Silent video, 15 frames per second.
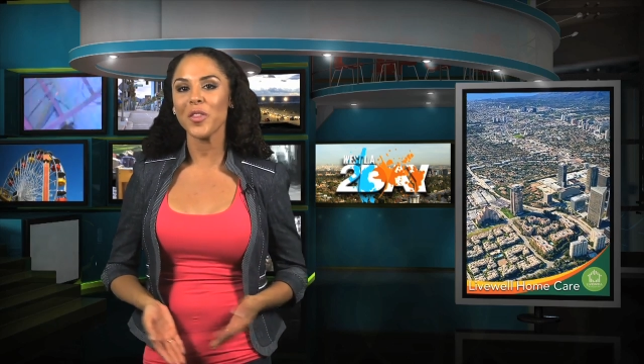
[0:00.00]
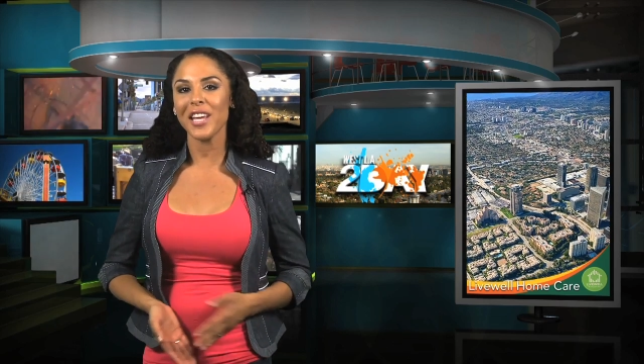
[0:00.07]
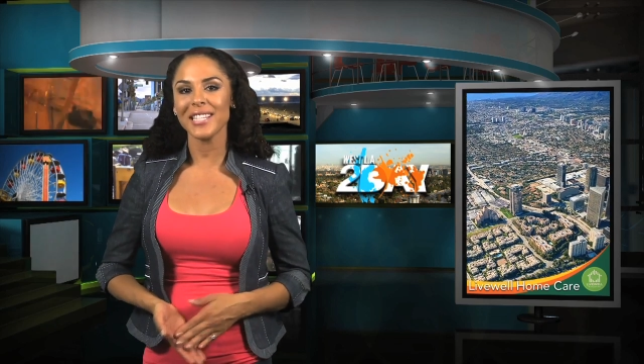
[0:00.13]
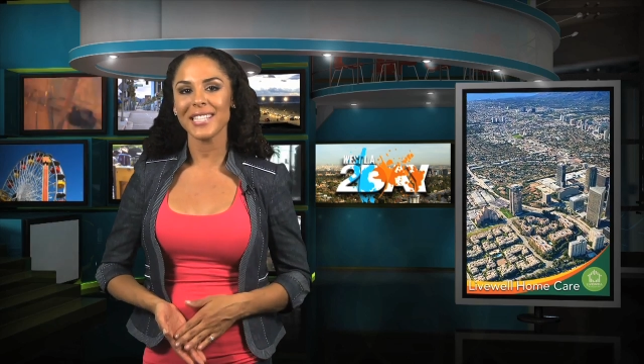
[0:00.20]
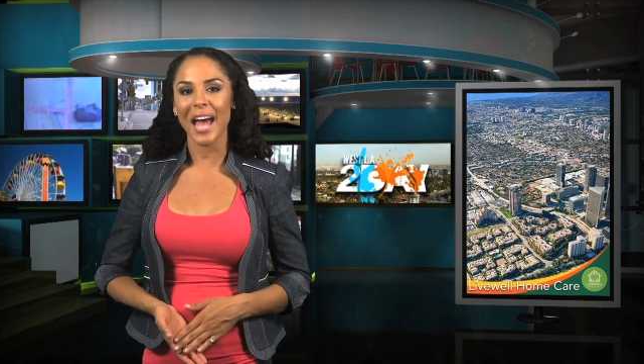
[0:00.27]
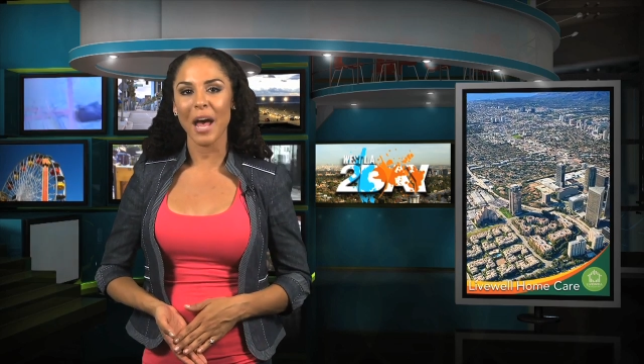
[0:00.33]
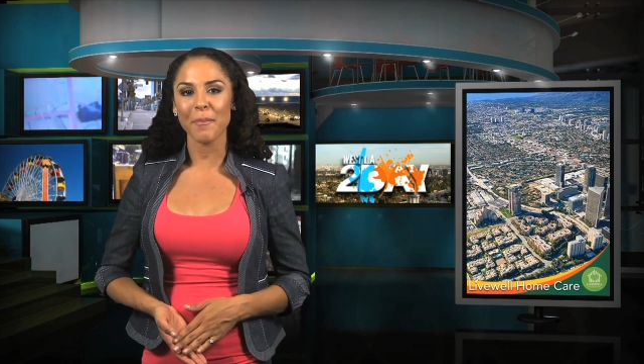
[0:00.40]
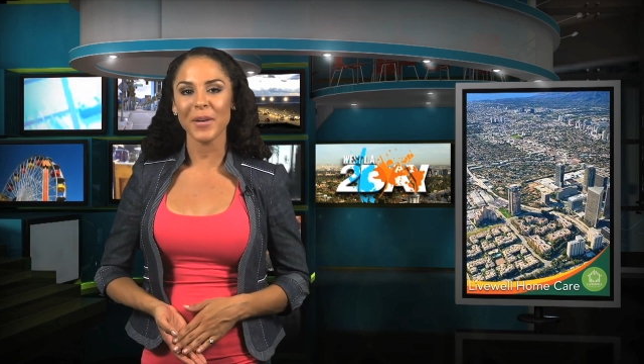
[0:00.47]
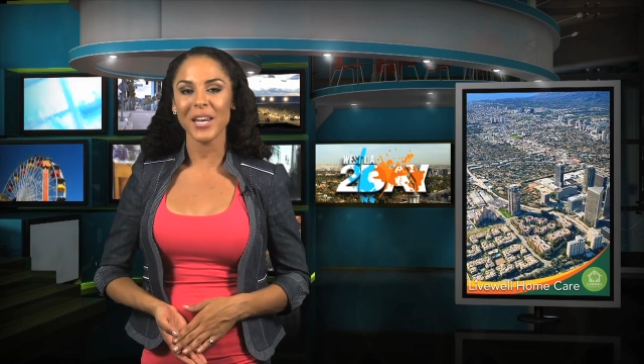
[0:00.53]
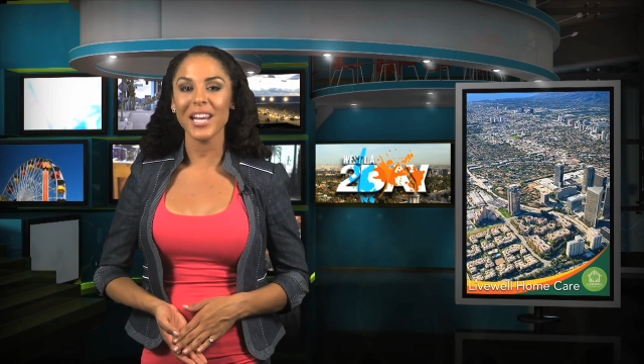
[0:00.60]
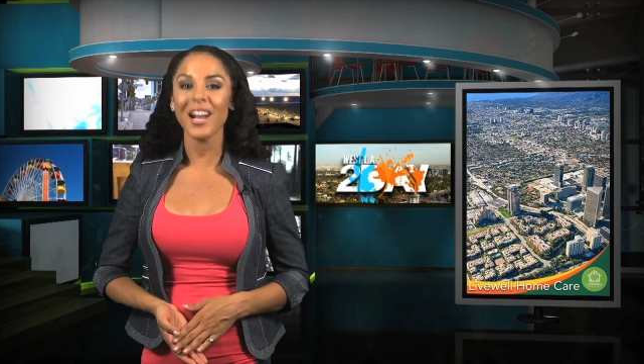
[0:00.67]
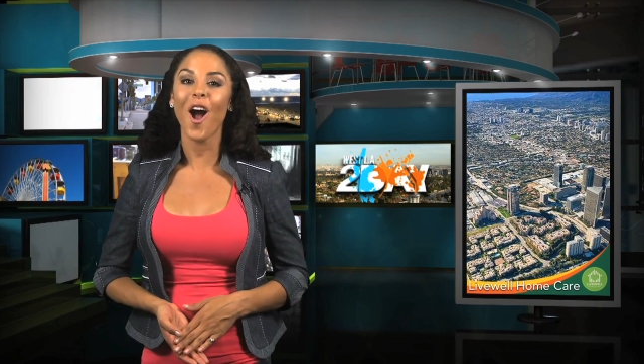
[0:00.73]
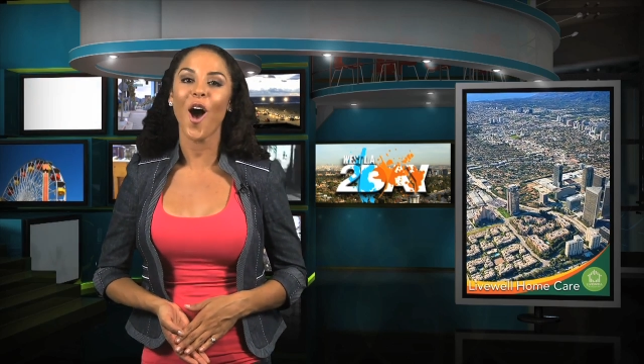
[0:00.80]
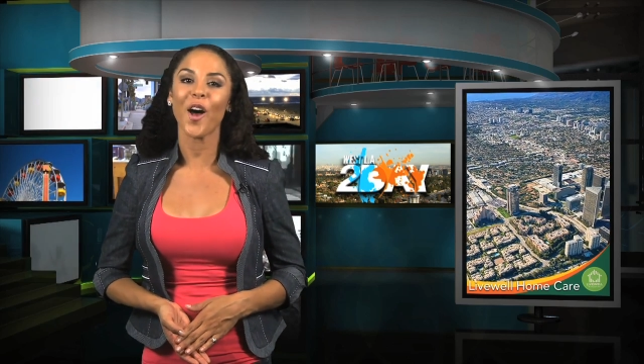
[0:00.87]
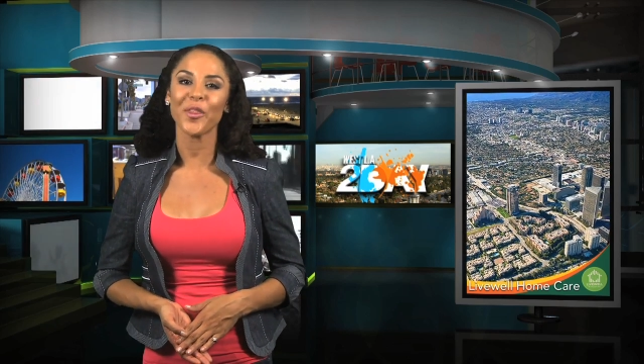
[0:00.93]
things
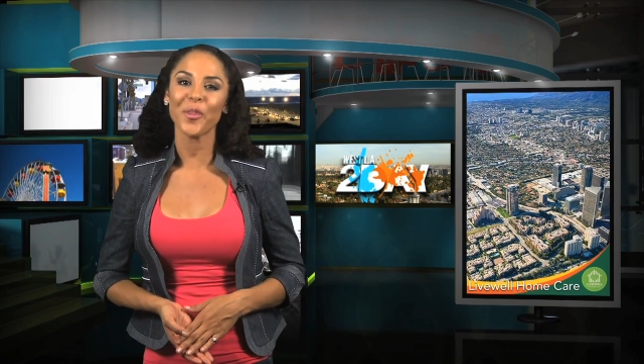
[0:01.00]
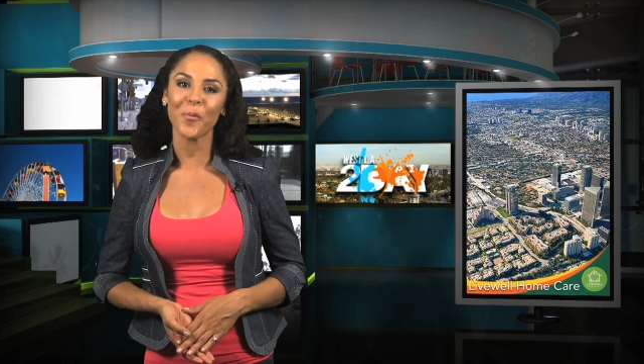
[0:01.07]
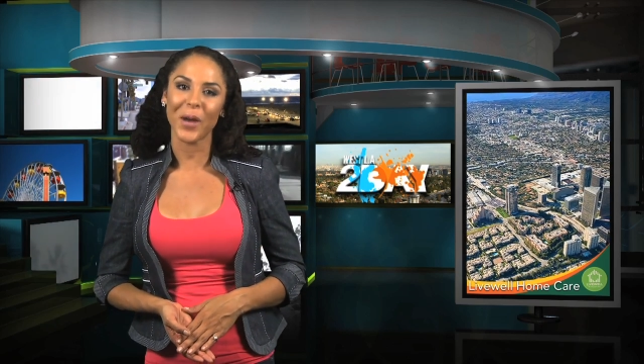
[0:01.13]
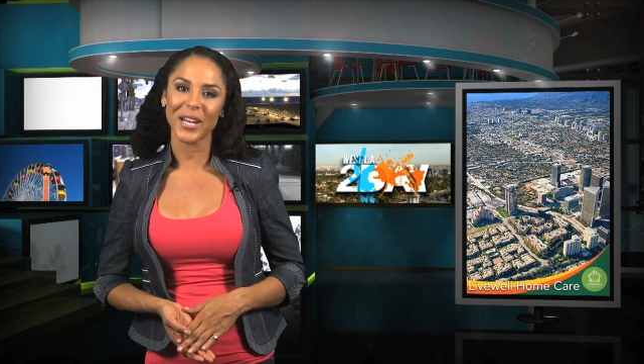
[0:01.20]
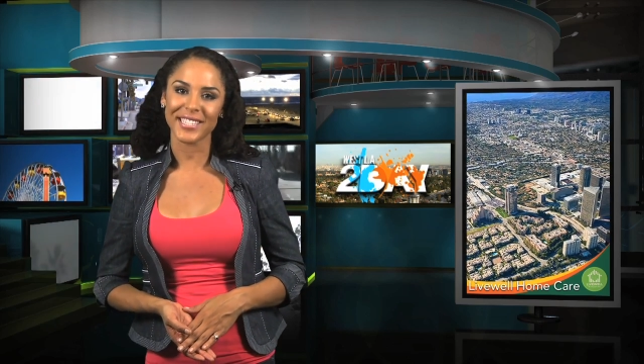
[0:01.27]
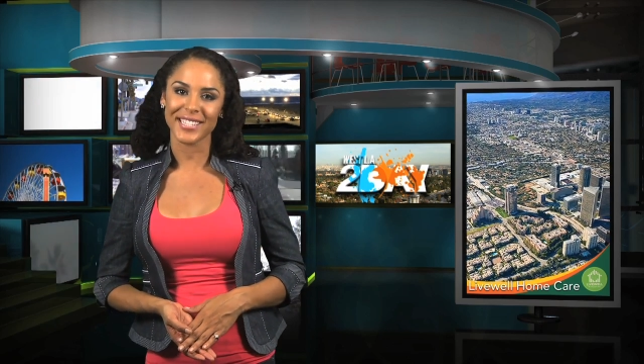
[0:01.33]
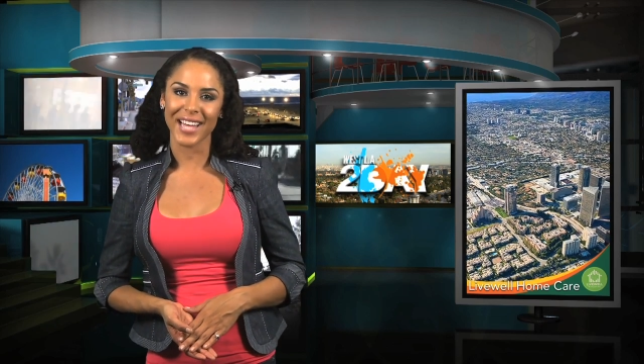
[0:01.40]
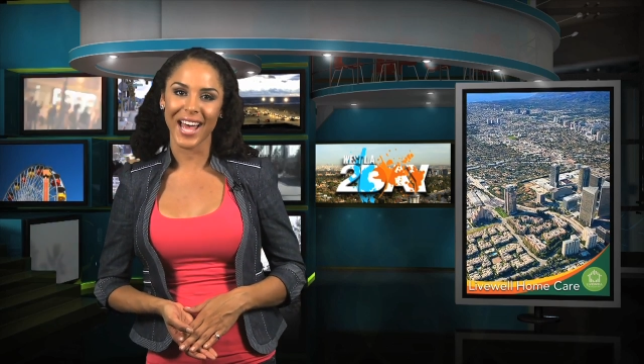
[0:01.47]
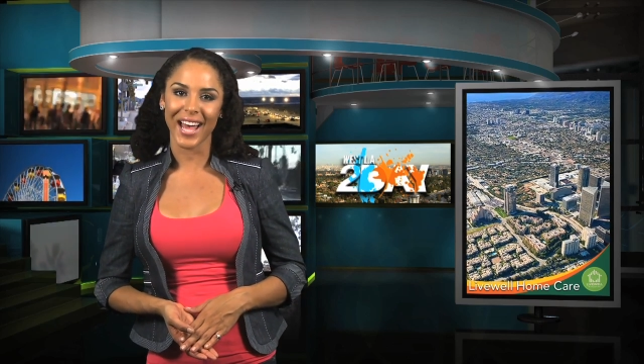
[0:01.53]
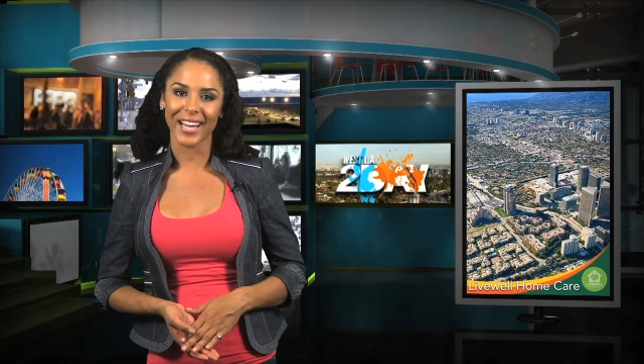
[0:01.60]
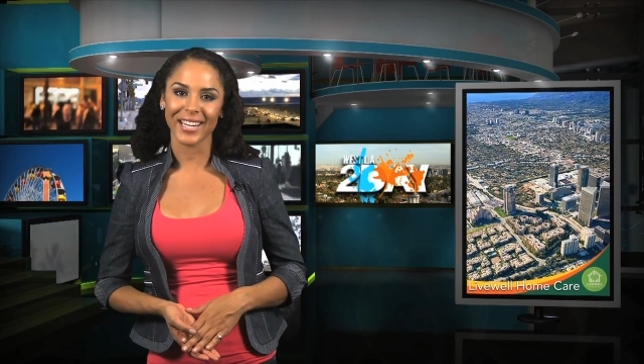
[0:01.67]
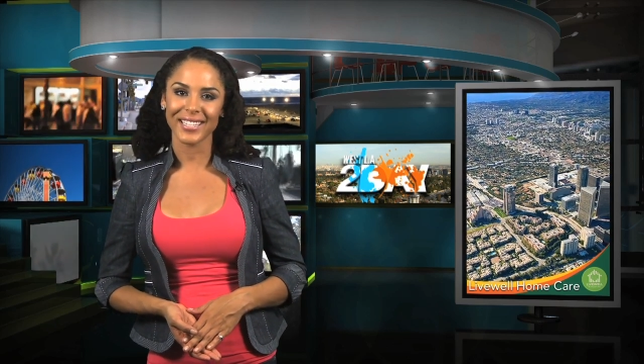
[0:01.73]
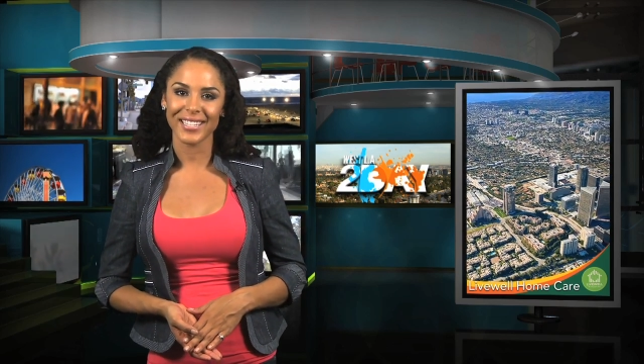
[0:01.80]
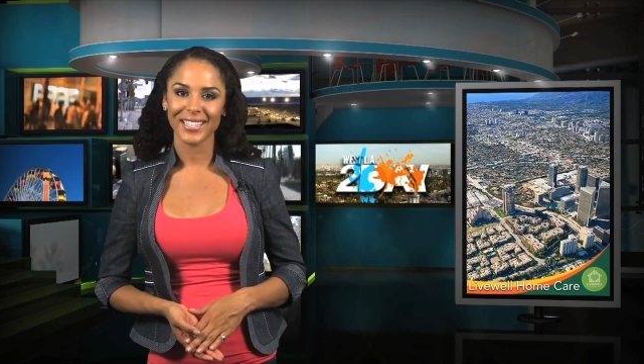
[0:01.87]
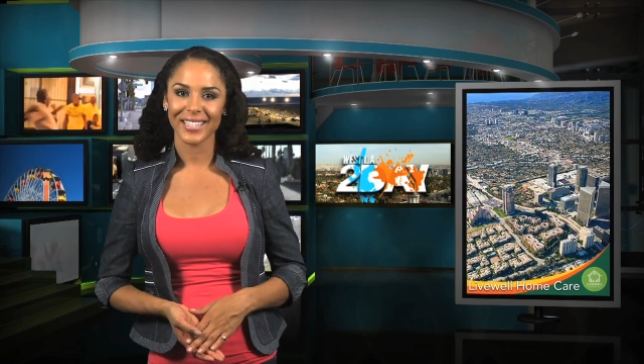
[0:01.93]
happening on the West Side.